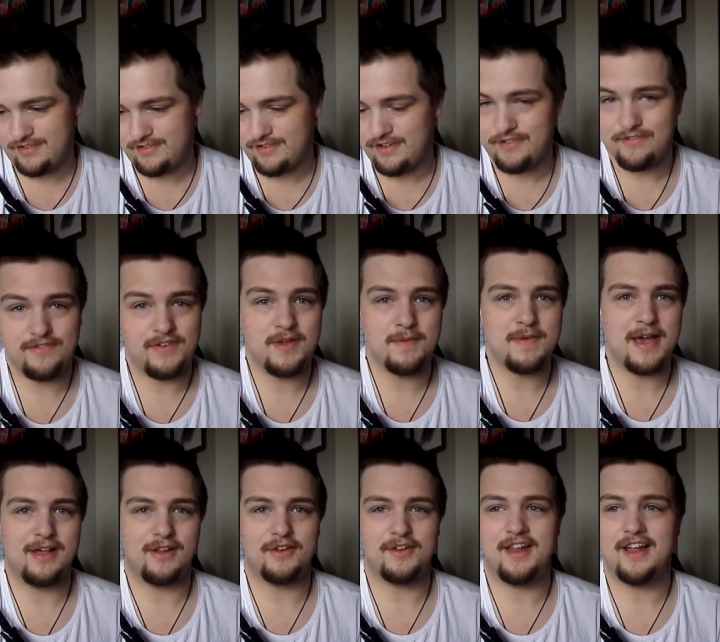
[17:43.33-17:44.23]

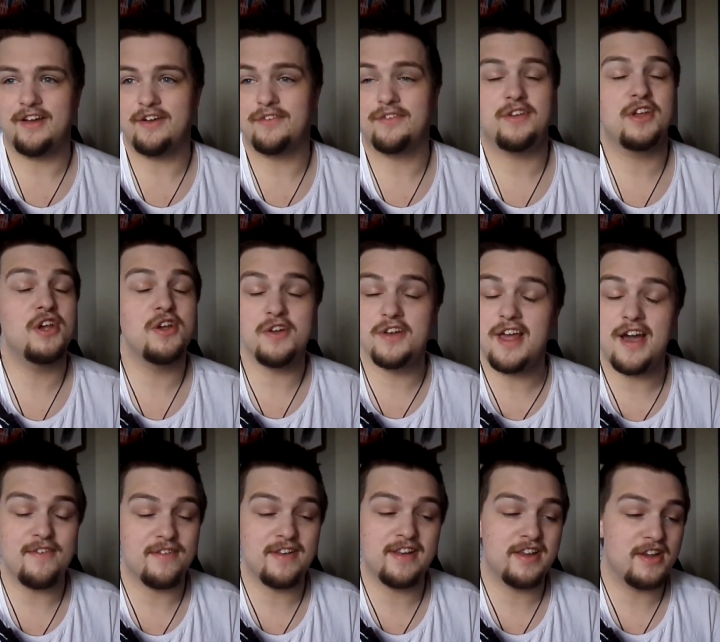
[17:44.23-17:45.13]
female now. You
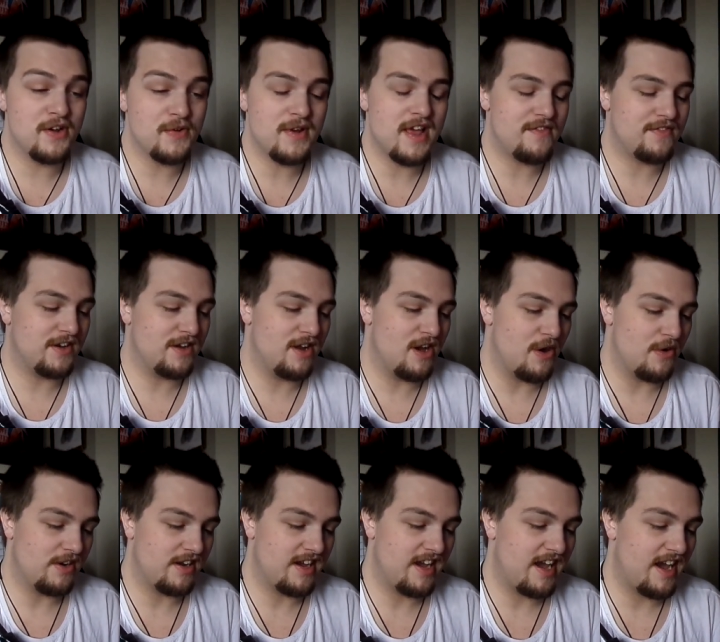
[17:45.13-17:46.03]
never, you never
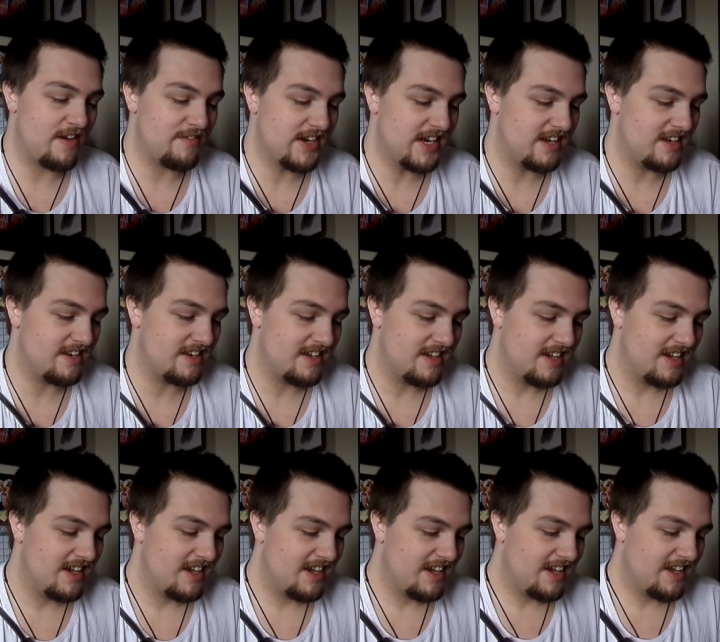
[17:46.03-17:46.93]
know. I mean,
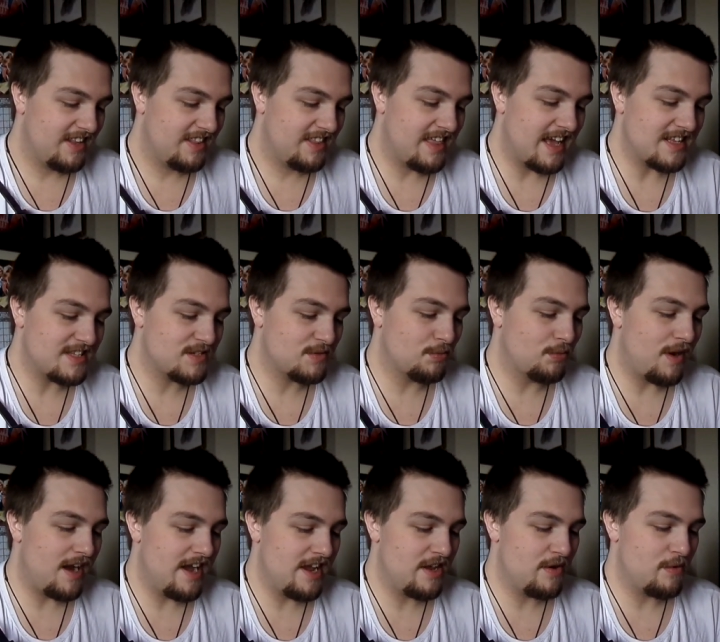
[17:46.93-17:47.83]
that's
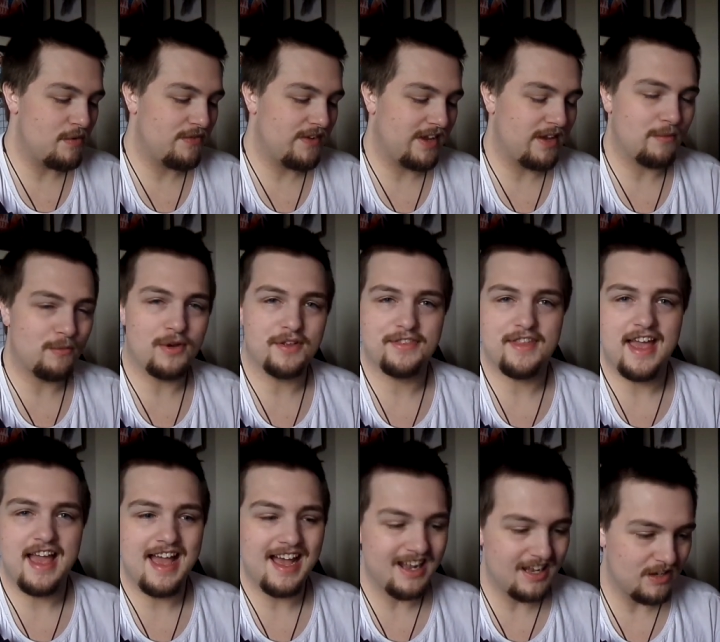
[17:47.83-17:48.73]
why you were thinking, what the
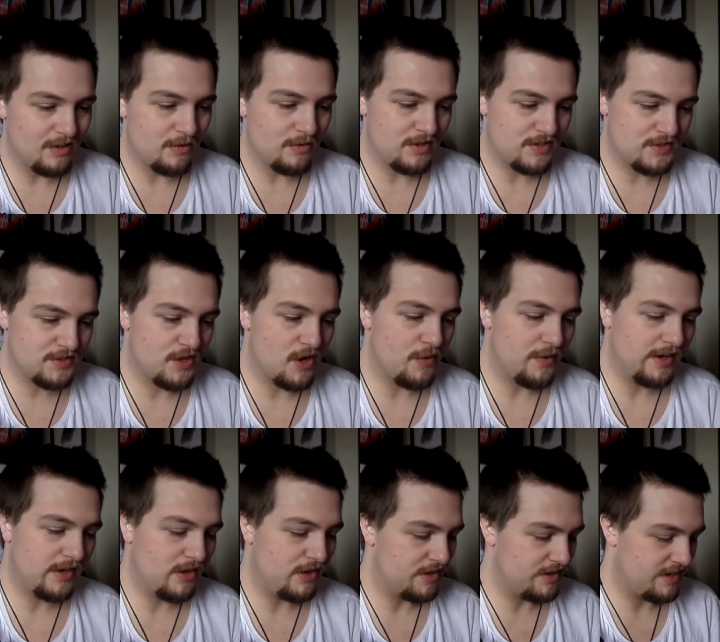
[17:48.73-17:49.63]
hell is
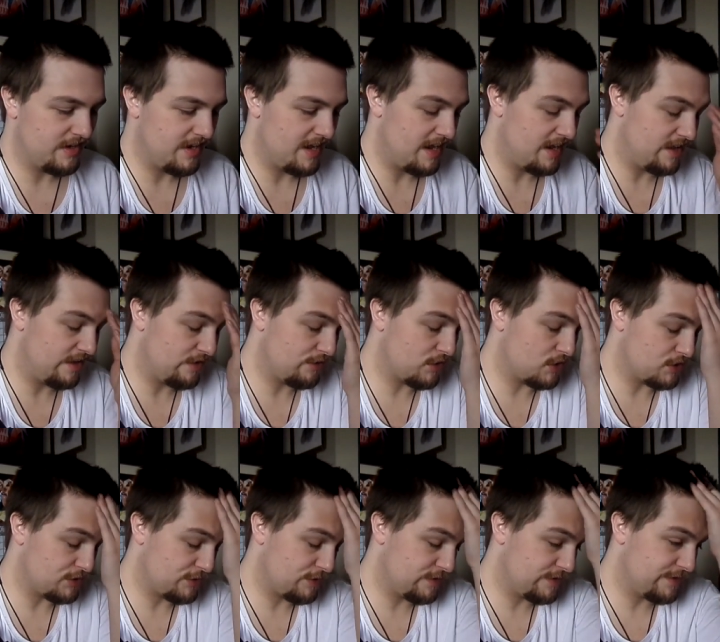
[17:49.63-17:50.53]
going on in that? And of
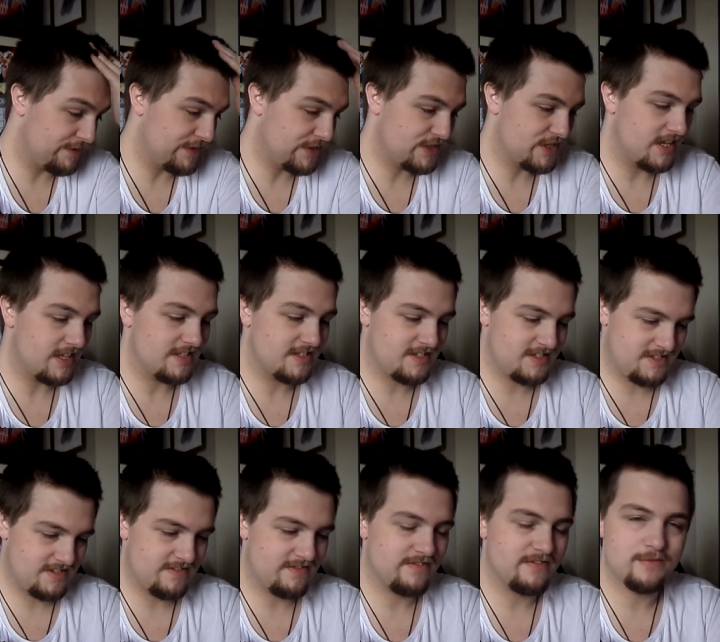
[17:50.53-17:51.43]
course, Christopher
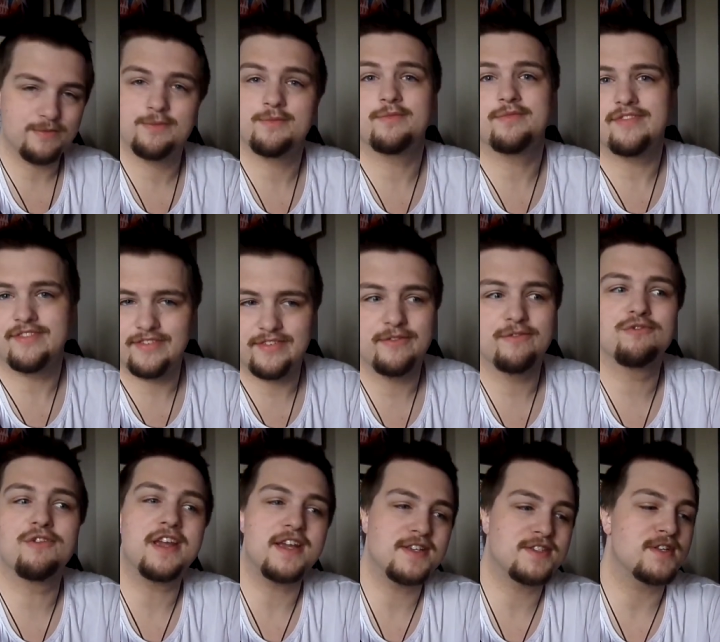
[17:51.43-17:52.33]
Chance,
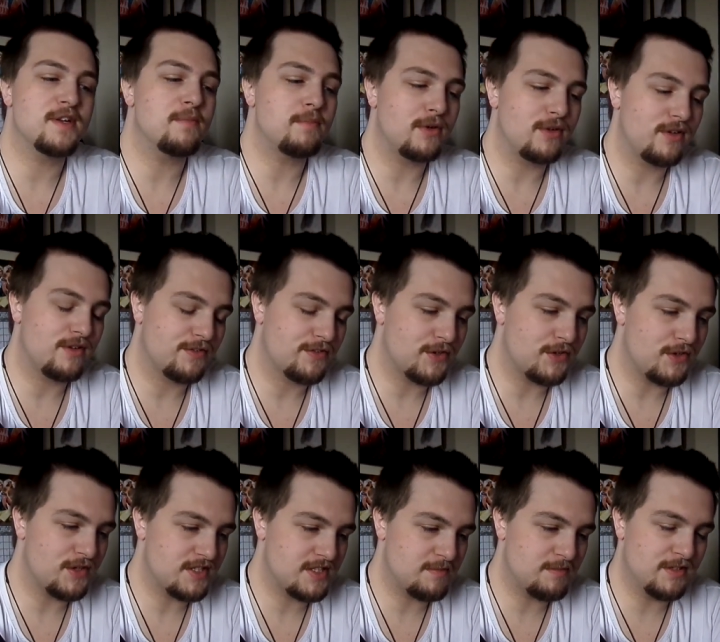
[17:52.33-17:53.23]
reasonable, of
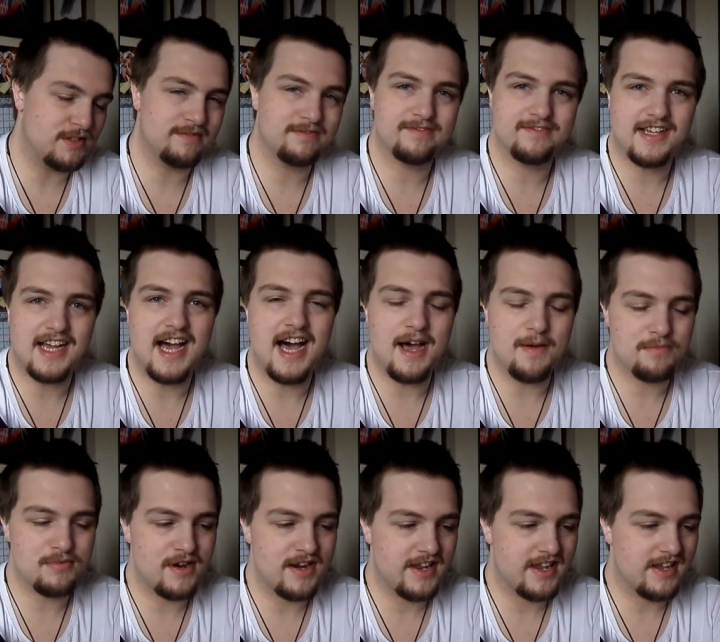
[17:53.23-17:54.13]
course, but
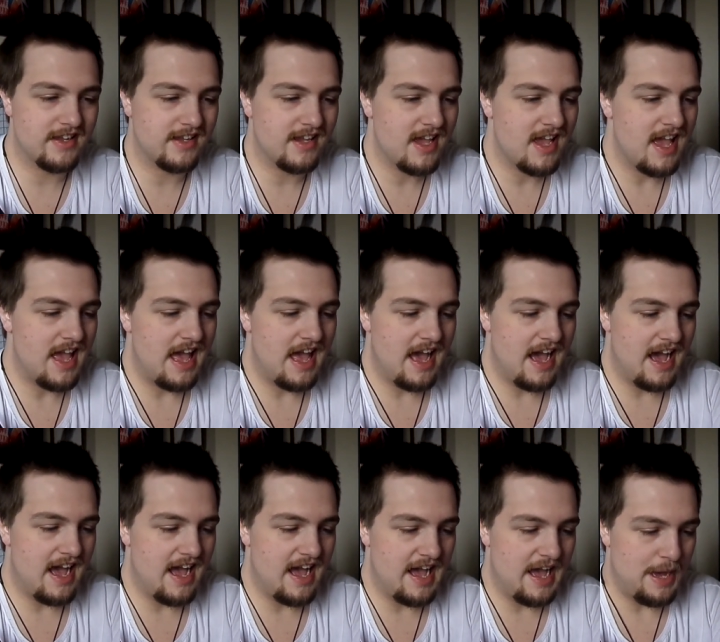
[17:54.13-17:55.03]
heartbreaking.
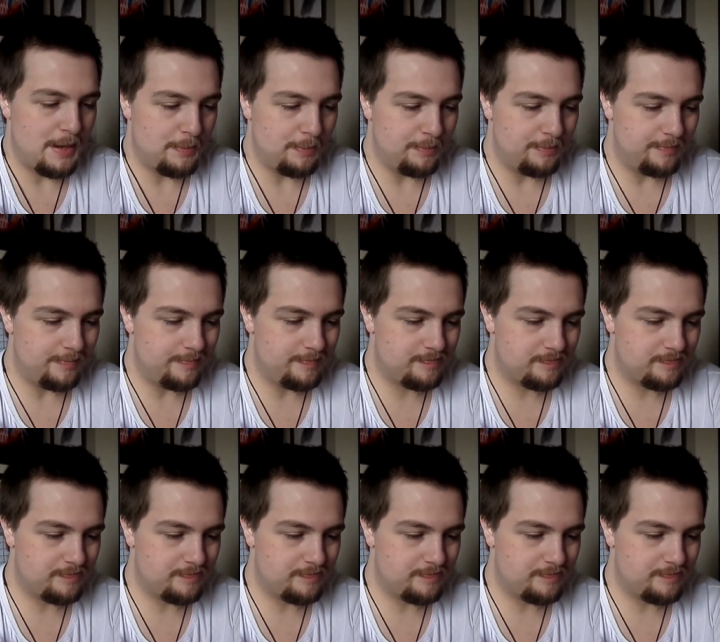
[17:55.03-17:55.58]
Um,